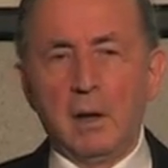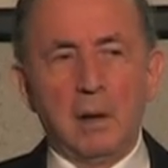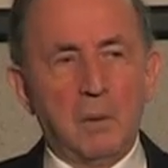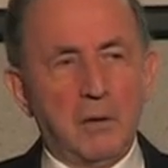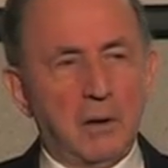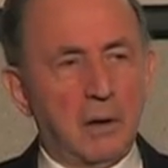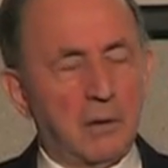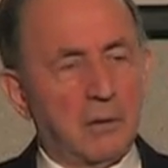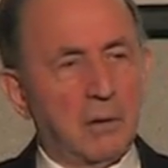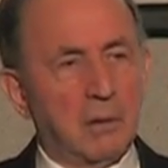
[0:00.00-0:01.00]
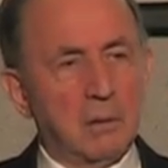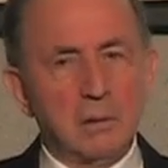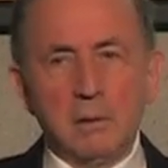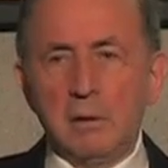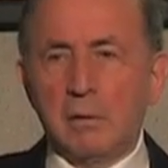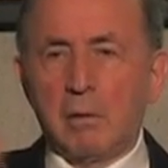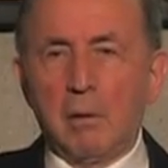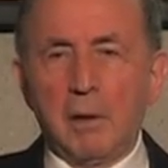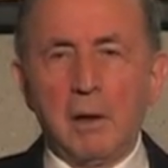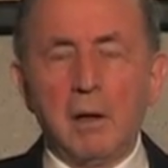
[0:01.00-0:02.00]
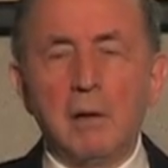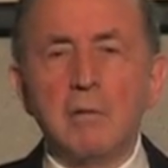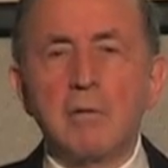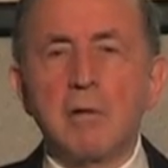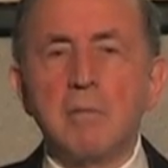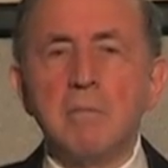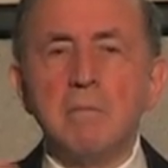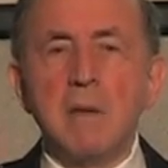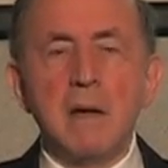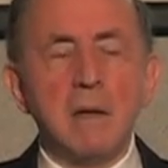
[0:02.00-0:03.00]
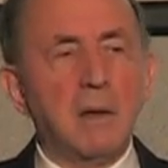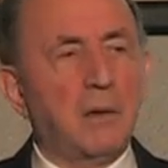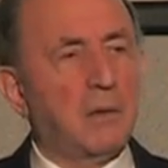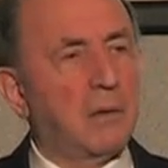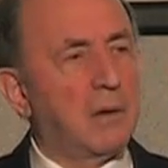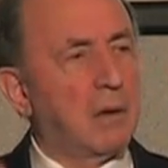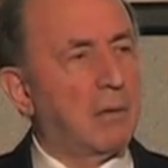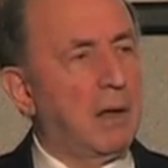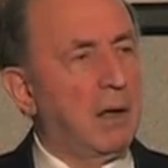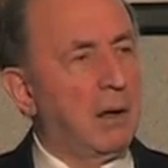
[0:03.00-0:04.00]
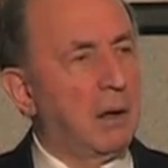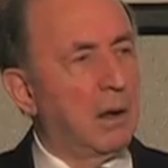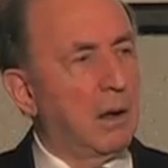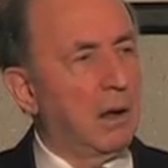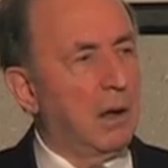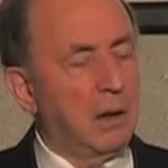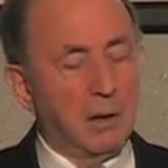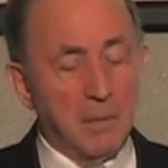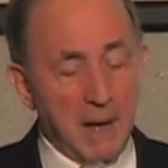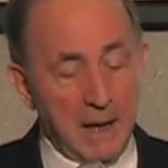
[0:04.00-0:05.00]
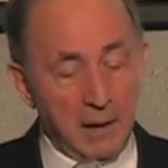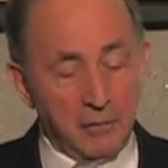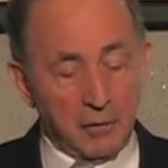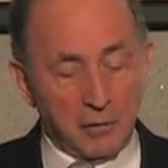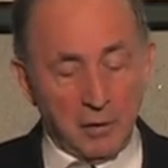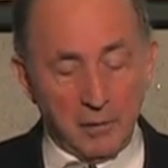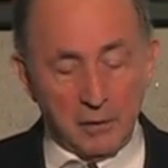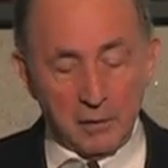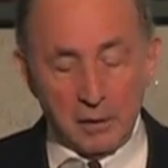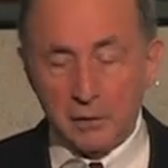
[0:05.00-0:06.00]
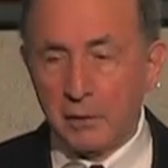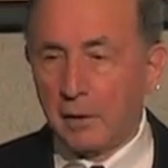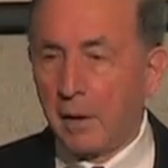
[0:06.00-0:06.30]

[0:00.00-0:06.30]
which is growing in tremendous degree in demand for services.